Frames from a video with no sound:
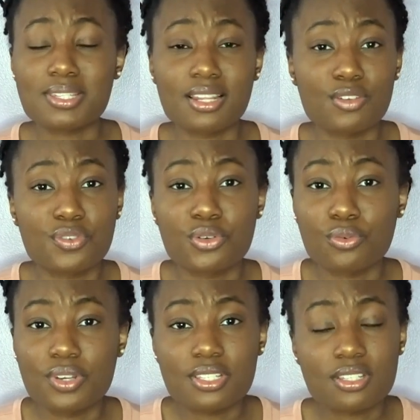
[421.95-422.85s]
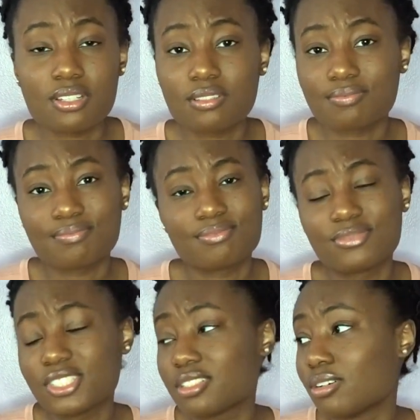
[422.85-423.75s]
doesn't like you for no reason,
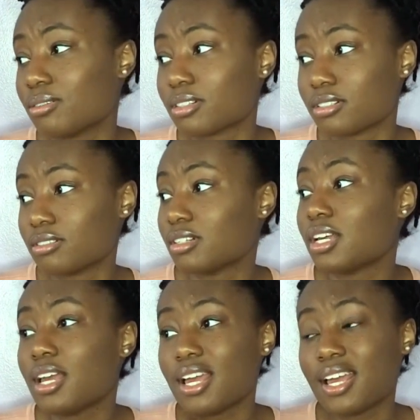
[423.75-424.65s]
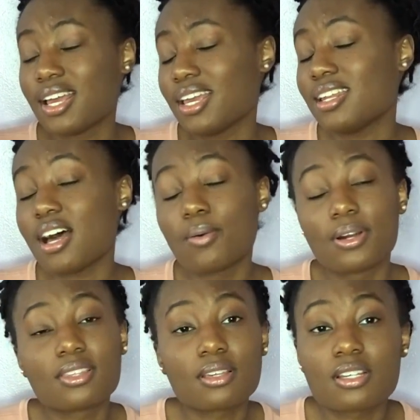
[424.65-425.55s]
just go, girl. He not
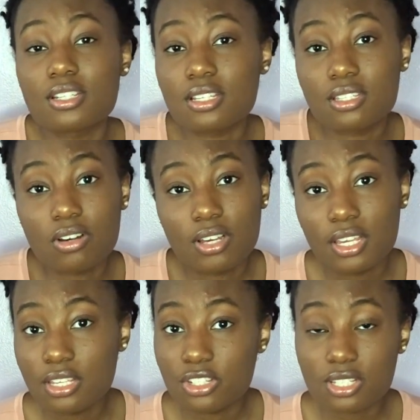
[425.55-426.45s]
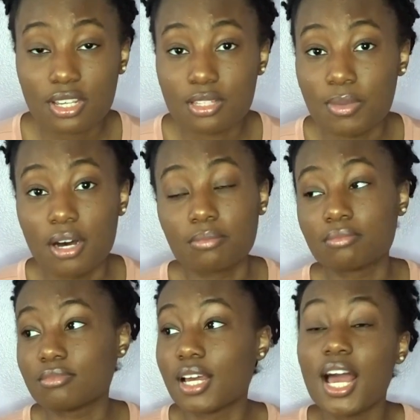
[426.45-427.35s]
worth it, because chances are he just like his mom.
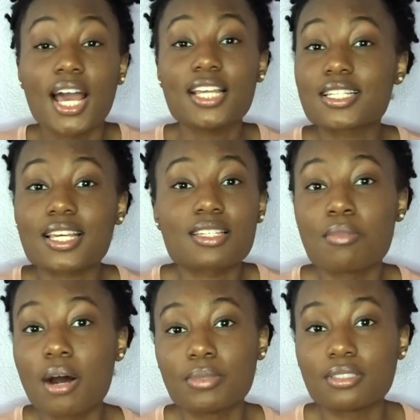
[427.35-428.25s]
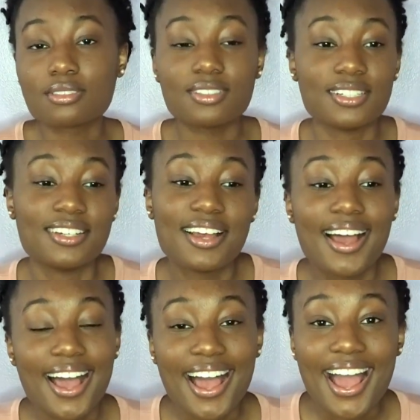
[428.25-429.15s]
He just like his mama.
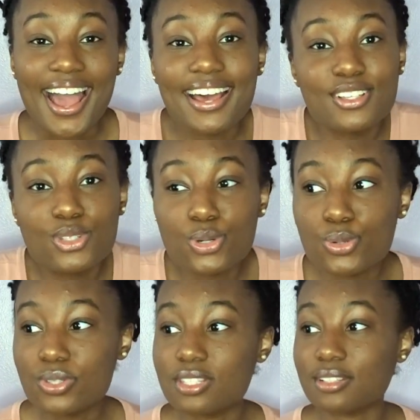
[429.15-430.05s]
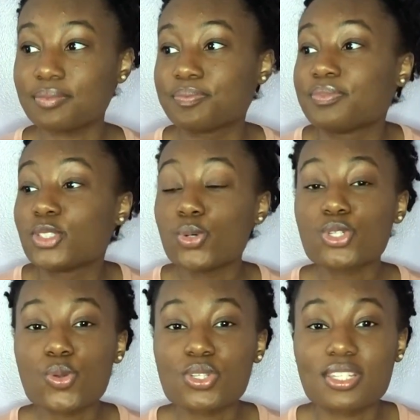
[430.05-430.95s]
And dudes
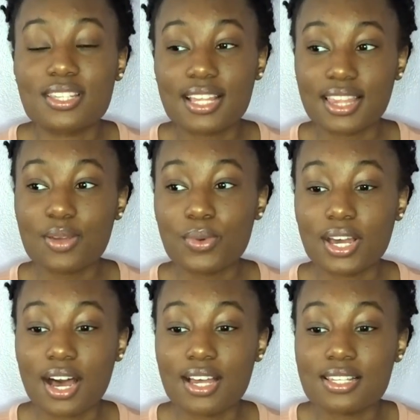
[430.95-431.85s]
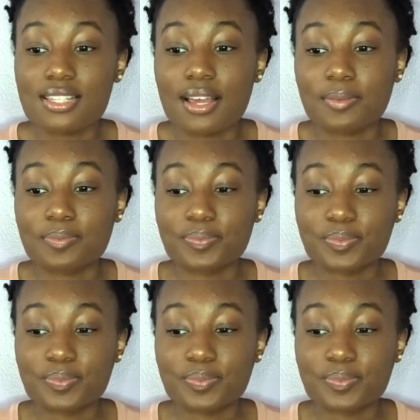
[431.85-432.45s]
don't. The thing with guys is that